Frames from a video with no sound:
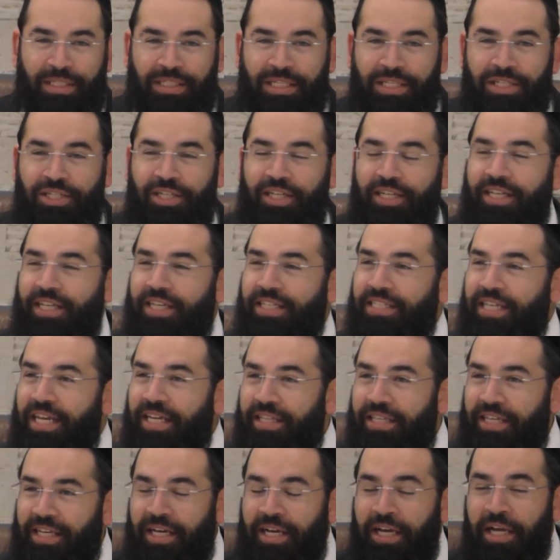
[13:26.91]
It's a genius
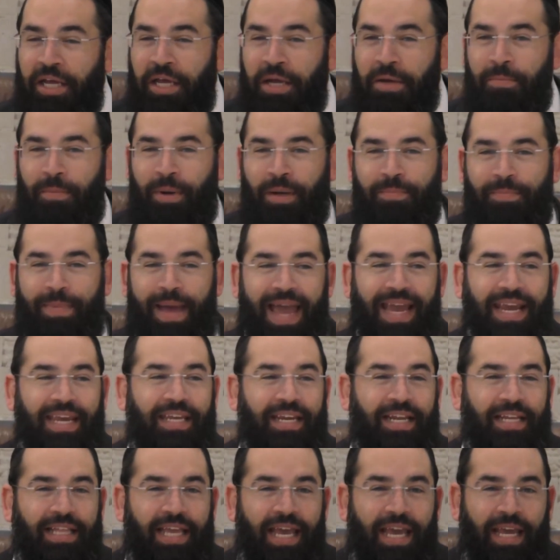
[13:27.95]
idea. But back
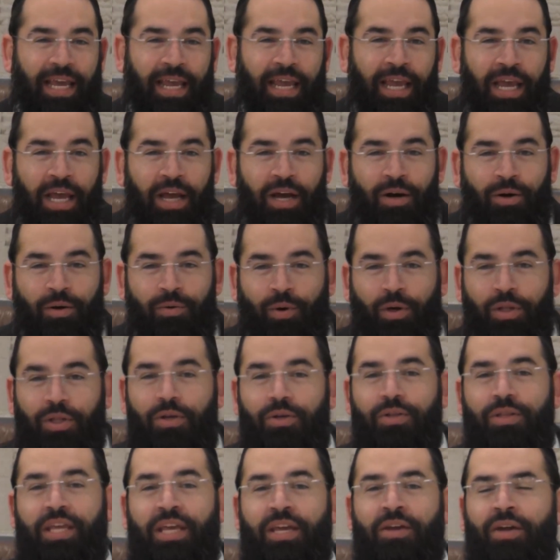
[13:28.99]
in the day, what do
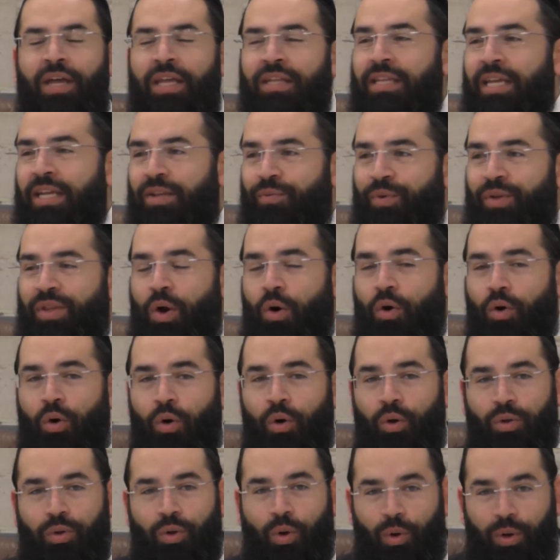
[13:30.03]
you think they did with the
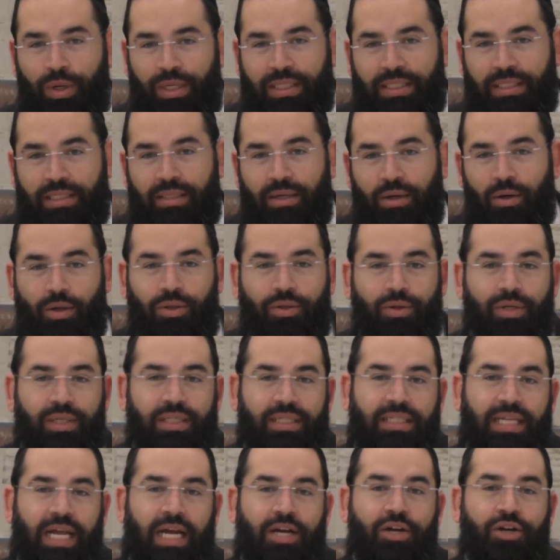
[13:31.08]
old horse? The old horse
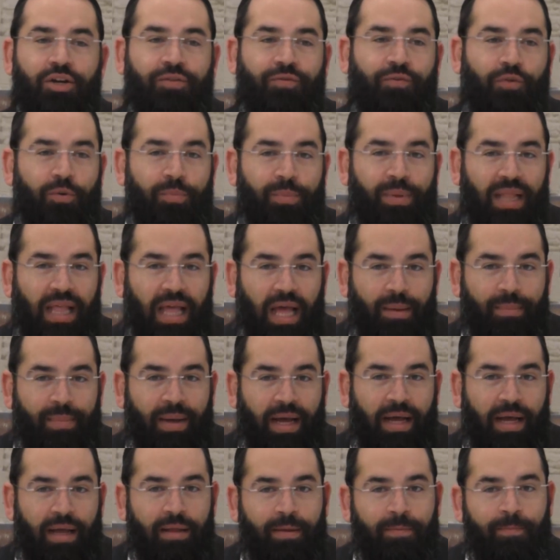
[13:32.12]
is not good for
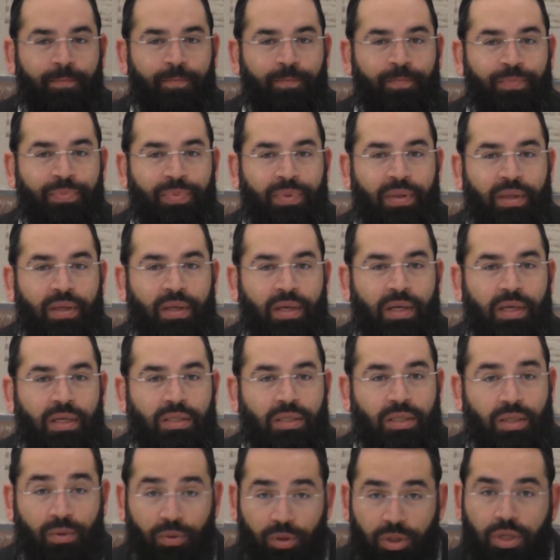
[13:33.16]
milchama.
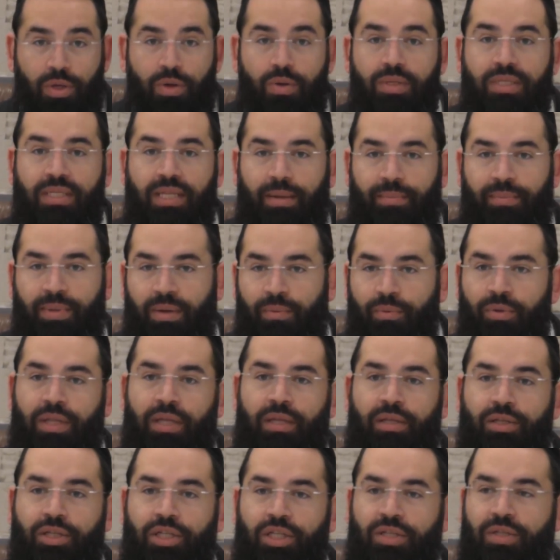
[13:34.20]
So they would use them. They
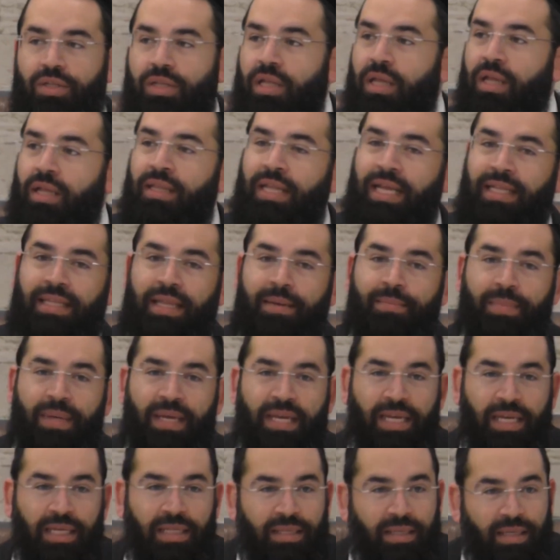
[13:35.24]
wouldn't just let them
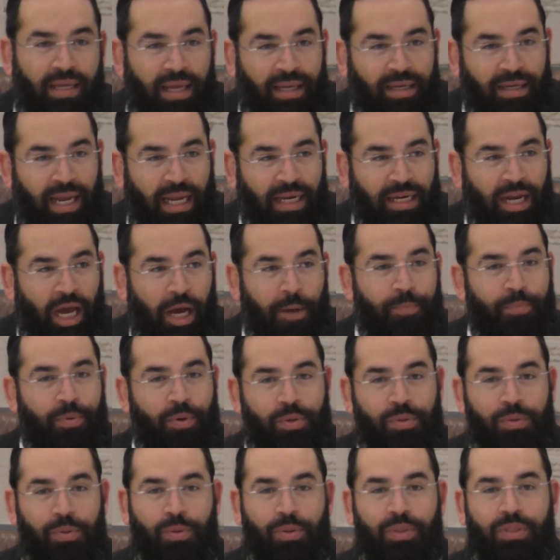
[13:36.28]
eat and not
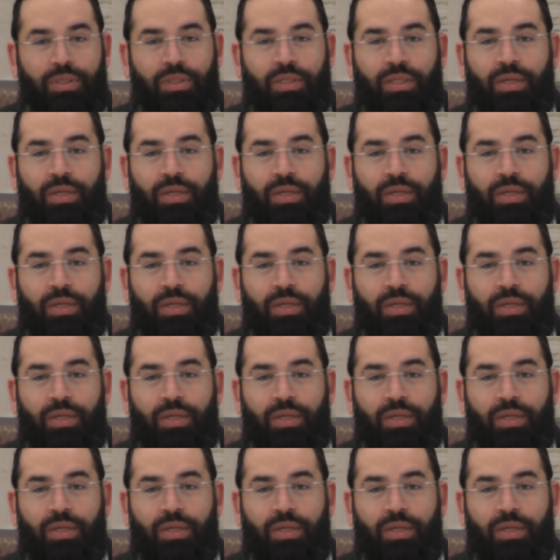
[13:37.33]
produce.